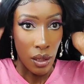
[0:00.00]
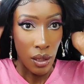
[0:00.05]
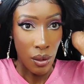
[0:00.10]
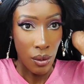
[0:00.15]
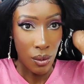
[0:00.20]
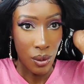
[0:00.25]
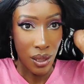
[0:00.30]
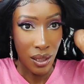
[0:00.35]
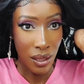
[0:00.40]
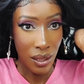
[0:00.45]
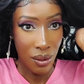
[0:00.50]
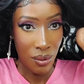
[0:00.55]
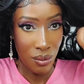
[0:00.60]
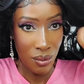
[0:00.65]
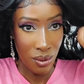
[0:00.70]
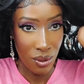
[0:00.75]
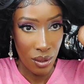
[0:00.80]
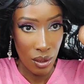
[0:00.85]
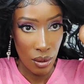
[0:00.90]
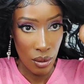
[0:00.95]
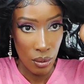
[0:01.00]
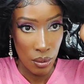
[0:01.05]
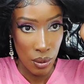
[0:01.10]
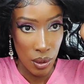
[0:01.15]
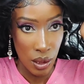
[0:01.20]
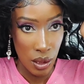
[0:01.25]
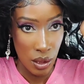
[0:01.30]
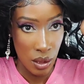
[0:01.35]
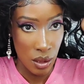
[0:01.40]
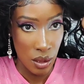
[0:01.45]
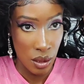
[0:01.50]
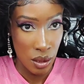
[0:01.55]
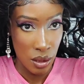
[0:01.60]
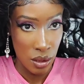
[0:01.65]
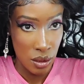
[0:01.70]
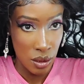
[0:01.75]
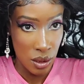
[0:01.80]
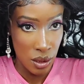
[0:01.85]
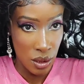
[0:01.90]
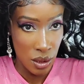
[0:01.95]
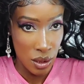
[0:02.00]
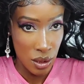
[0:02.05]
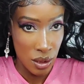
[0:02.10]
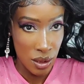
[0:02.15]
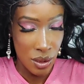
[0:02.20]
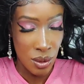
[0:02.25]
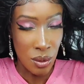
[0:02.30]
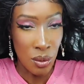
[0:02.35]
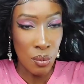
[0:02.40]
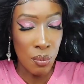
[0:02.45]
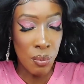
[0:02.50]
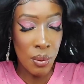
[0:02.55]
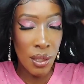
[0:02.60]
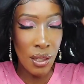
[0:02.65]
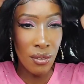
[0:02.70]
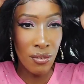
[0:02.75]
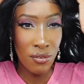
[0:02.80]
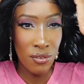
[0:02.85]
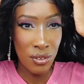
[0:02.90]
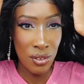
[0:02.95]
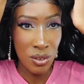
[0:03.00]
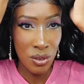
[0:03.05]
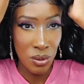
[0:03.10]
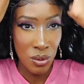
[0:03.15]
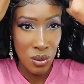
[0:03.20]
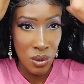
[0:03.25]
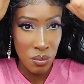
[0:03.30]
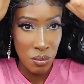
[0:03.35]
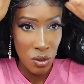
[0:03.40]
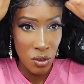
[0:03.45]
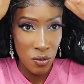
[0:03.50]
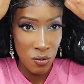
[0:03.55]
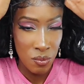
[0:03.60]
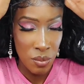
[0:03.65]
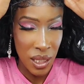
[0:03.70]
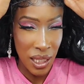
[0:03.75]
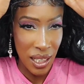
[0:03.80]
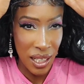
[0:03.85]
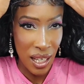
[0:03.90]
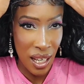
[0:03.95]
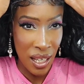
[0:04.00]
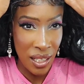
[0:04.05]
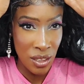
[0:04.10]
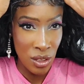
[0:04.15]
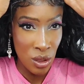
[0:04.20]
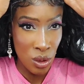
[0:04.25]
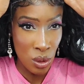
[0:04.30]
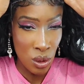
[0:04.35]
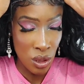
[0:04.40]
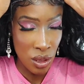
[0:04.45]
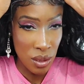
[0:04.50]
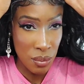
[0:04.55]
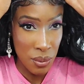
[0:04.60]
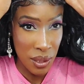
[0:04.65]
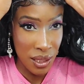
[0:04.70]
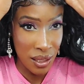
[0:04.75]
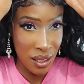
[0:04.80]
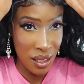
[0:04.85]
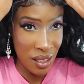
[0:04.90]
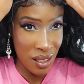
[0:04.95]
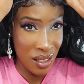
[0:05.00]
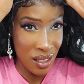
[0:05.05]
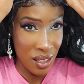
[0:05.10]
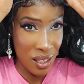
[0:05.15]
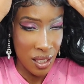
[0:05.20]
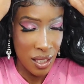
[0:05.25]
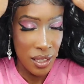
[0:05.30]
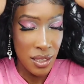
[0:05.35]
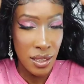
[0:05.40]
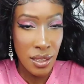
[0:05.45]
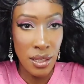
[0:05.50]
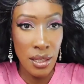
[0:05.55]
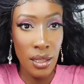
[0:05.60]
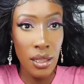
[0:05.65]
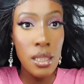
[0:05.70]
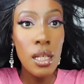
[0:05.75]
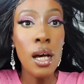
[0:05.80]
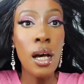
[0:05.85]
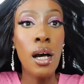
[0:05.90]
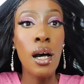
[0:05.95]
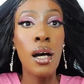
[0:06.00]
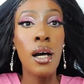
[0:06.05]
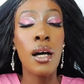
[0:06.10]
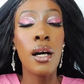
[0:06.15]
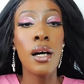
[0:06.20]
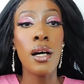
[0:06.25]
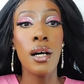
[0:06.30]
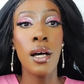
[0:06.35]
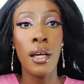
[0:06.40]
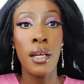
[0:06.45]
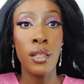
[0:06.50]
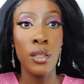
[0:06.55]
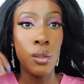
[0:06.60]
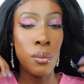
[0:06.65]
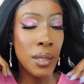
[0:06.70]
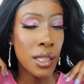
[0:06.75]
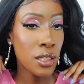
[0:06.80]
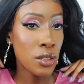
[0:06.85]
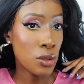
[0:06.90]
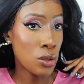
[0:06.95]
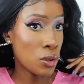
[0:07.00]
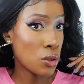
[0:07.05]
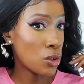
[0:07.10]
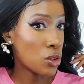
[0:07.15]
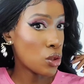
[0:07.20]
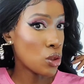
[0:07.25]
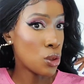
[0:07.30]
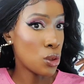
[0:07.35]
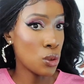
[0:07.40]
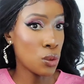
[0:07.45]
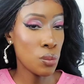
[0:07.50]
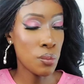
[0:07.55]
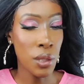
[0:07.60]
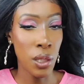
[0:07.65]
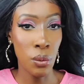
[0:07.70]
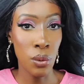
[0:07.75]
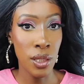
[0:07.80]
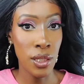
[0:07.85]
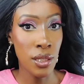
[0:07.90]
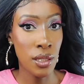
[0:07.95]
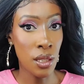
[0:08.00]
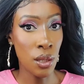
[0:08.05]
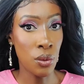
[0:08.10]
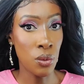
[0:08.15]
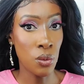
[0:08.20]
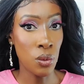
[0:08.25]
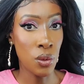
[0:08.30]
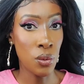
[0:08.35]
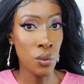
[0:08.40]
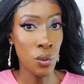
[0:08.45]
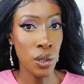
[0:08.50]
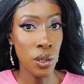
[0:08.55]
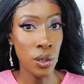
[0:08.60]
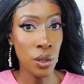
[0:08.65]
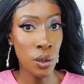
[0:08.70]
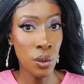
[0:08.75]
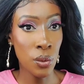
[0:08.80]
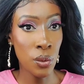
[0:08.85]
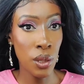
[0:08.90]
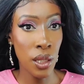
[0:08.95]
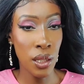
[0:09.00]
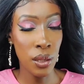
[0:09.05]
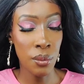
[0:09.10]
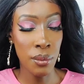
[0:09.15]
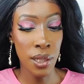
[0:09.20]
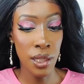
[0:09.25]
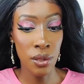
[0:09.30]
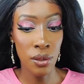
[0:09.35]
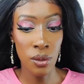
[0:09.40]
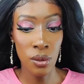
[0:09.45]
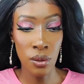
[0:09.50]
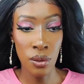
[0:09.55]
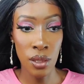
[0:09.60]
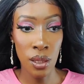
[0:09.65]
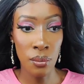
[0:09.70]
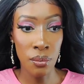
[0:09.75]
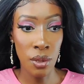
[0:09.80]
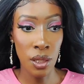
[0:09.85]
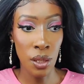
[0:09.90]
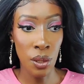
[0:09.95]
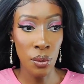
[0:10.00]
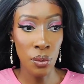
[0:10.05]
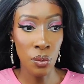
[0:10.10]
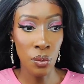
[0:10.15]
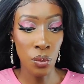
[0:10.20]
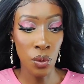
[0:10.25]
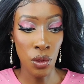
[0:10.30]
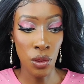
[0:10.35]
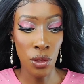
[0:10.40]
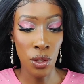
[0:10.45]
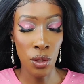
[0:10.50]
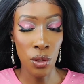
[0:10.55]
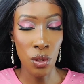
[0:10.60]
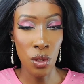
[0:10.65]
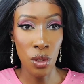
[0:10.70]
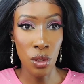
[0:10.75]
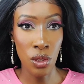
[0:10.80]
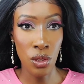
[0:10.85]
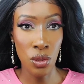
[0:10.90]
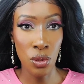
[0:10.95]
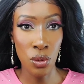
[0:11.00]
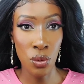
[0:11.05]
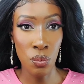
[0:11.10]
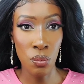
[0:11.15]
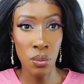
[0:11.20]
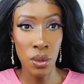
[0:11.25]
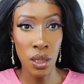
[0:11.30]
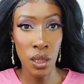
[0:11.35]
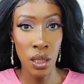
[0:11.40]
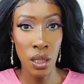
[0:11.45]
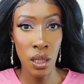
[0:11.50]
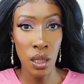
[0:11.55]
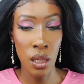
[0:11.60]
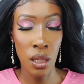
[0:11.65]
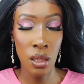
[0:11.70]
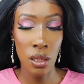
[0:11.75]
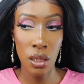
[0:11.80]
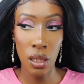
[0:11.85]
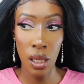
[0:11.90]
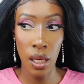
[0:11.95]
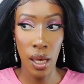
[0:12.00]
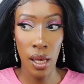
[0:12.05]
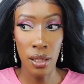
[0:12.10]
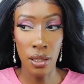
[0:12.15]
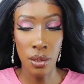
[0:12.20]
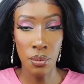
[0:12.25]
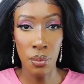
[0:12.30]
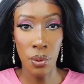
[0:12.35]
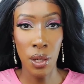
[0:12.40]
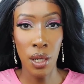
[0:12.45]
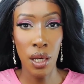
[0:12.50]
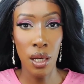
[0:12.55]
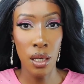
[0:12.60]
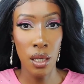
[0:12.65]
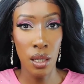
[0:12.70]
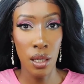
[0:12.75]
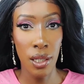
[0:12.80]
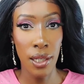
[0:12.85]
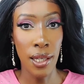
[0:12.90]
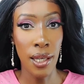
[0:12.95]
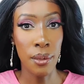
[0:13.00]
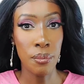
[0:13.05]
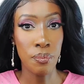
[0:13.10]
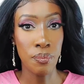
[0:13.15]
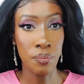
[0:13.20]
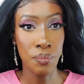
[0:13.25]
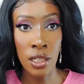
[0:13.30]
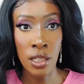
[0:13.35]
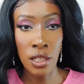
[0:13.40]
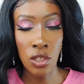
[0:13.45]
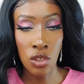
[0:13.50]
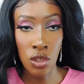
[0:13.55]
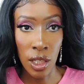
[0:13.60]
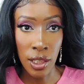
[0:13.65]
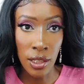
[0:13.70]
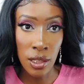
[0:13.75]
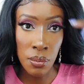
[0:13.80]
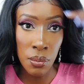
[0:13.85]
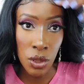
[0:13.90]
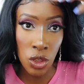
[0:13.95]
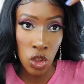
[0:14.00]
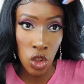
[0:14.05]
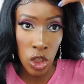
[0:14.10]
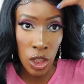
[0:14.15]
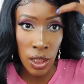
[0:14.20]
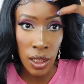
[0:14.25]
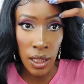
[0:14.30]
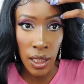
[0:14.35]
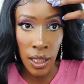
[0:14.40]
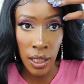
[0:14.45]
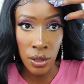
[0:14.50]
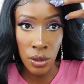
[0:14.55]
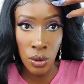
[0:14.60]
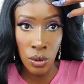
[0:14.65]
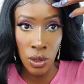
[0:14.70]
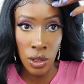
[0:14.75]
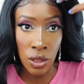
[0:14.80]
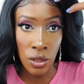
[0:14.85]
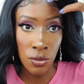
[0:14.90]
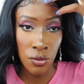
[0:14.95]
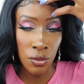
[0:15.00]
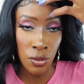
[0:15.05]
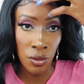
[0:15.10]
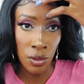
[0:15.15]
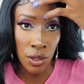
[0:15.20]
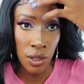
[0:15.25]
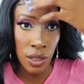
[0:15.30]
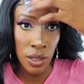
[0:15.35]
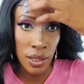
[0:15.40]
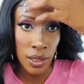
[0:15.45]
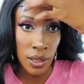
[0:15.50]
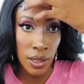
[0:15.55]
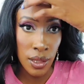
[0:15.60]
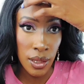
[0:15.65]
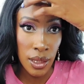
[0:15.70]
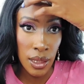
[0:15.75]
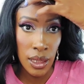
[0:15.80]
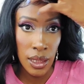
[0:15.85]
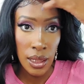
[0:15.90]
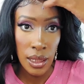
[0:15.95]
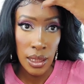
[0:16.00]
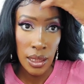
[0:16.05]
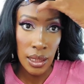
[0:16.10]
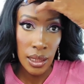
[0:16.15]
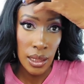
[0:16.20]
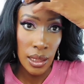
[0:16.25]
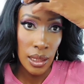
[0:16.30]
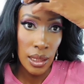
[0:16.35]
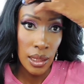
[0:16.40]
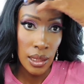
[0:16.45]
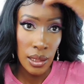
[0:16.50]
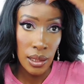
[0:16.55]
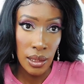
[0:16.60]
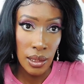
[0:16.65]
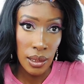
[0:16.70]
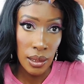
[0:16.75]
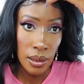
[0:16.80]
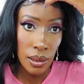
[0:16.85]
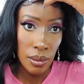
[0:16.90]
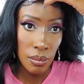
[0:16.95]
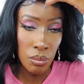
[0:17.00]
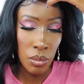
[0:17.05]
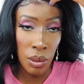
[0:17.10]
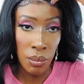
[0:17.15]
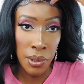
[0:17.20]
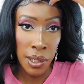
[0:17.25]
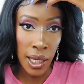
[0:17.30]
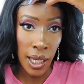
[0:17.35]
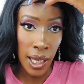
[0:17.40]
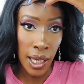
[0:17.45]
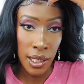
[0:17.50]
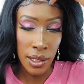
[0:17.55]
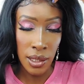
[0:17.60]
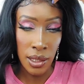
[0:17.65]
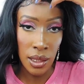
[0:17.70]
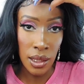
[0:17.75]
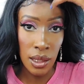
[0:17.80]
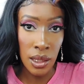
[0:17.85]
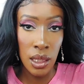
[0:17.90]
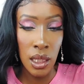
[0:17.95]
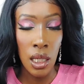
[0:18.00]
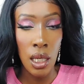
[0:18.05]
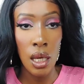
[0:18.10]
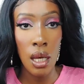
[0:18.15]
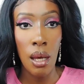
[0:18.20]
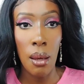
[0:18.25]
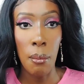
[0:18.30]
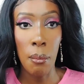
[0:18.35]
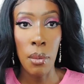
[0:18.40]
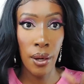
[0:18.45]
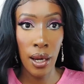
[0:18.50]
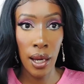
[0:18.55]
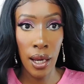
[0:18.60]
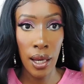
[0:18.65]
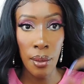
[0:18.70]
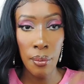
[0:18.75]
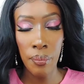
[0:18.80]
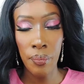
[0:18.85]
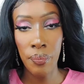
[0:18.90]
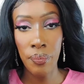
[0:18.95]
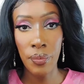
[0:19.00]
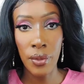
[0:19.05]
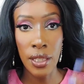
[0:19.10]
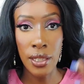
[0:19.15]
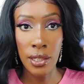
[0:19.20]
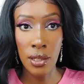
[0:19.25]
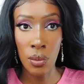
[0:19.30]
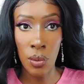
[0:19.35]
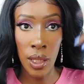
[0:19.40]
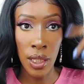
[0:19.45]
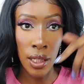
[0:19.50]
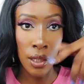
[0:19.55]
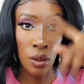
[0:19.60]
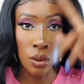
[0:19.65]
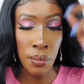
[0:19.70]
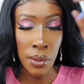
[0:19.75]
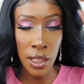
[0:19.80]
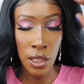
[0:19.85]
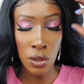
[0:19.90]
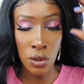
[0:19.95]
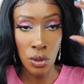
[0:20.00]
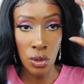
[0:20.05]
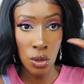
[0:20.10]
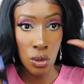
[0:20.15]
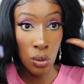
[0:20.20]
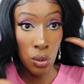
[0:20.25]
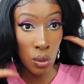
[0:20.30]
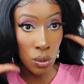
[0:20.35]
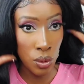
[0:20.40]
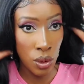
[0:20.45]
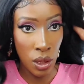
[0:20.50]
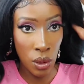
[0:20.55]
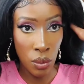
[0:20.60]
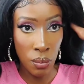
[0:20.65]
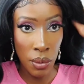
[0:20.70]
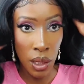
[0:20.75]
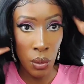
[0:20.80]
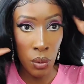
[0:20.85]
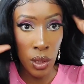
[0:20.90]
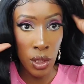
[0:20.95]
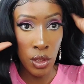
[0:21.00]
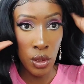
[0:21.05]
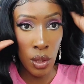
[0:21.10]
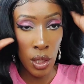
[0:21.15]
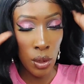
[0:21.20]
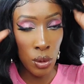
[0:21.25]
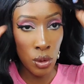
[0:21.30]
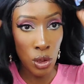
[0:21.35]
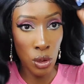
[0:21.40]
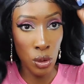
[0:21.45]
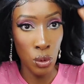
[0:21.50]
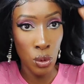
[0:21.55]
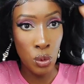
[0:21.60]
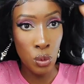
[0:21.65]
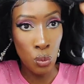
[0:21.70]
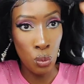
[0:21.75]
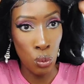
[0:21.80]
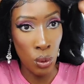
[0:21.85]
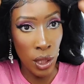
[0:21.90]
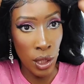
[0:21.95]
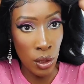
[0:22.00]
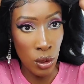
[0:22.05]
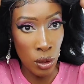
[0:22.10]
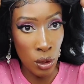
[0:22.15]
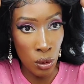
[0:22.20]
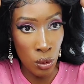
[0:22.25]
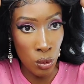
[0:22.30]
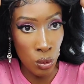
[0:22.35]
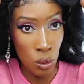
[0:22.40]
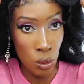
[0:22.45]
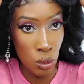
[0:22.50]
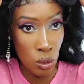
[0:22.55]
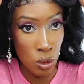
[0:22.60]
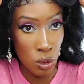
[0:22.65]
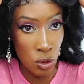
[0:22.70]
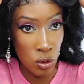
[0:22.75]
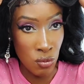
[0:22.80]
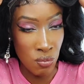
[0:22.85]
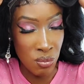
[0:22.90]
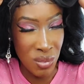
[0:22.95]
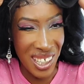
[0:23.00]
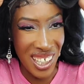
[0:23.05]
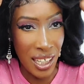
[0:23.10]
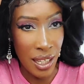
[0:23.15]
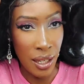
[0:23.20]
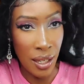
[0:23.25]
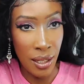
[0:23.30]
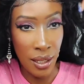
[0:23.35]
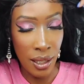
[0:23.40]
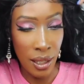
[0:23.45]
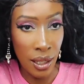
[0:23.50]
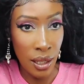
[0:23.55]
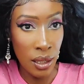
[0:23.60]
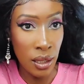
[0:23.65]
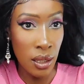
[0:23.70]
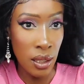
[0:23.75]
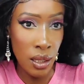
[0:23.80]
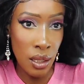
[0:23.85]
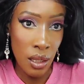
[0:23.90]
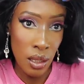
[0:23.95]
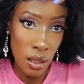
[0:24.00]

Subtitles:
Okay. Oh, this is so painful to remove, but I don't, by the way, guys, I normally don't glue my wigs down with wig glue. I normally glue them down with the got to be hairspray. Yeah, indestructible gel, I use it for this baby hairs. Spray is the one I normally use to glue down my wig, so I don't use wig glue because of my hairline.